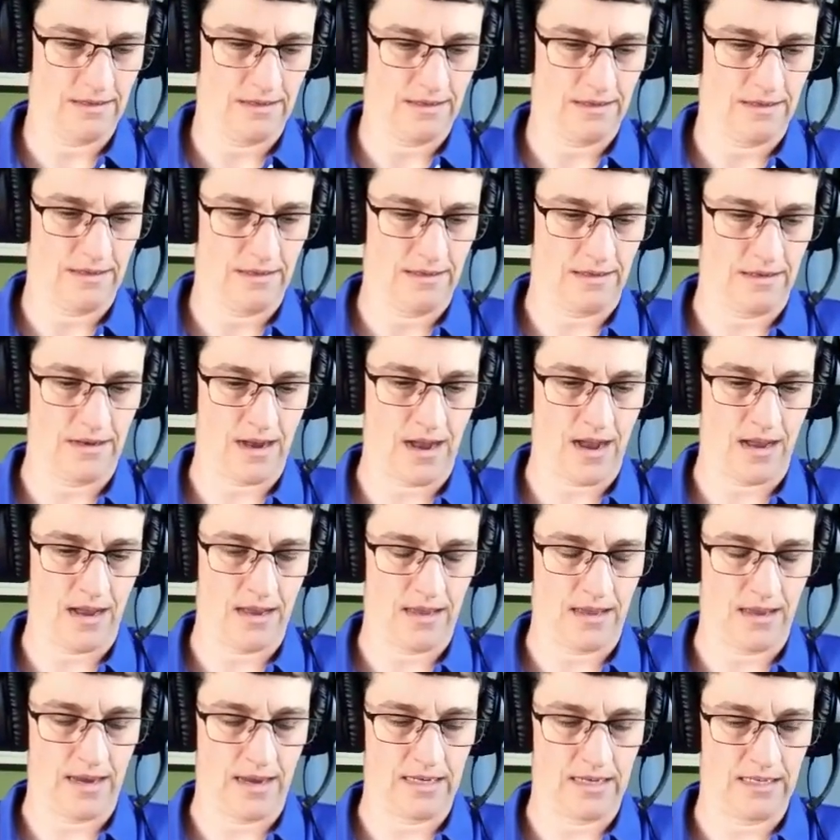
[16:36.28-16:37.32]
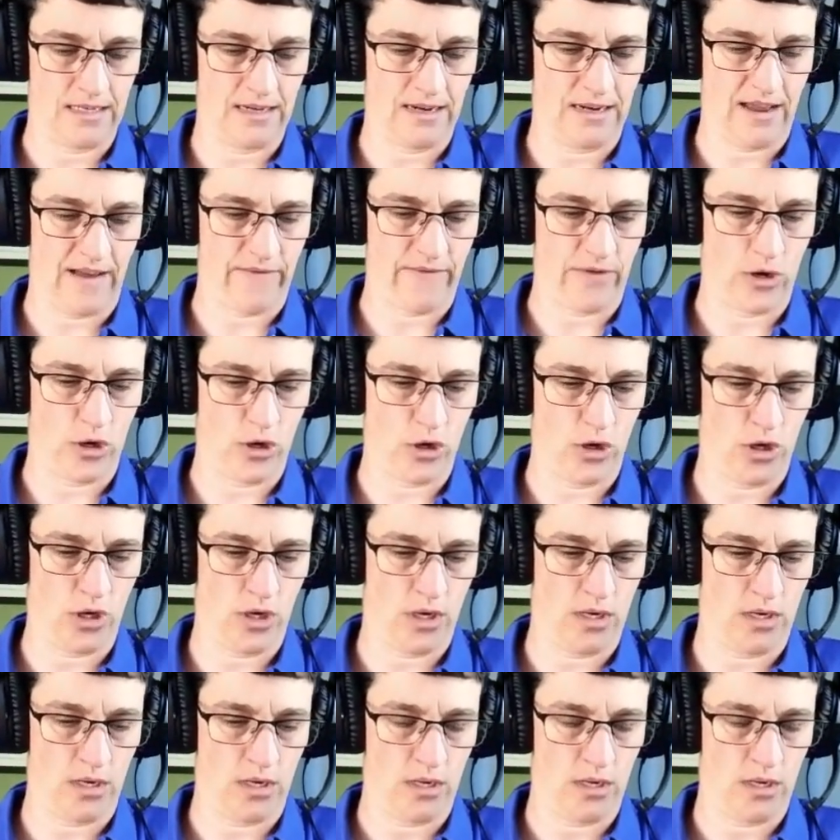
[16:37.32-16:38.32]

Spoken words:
Yeah, I didn't have a good